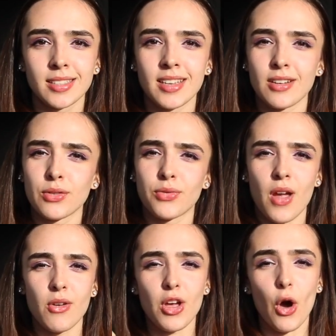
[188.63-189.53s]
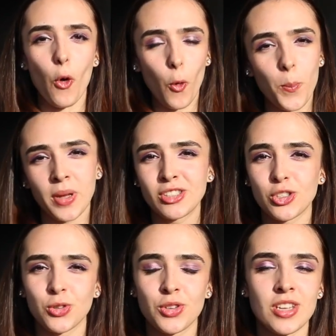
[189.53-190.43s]
they are very open
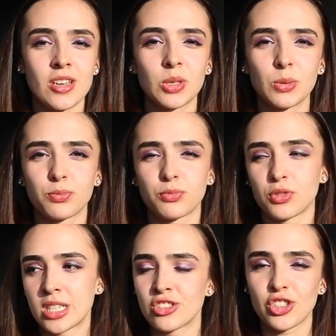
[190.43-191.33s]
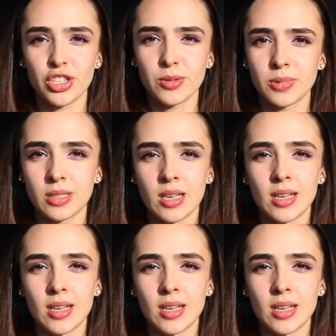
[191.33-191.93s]
to new friendships.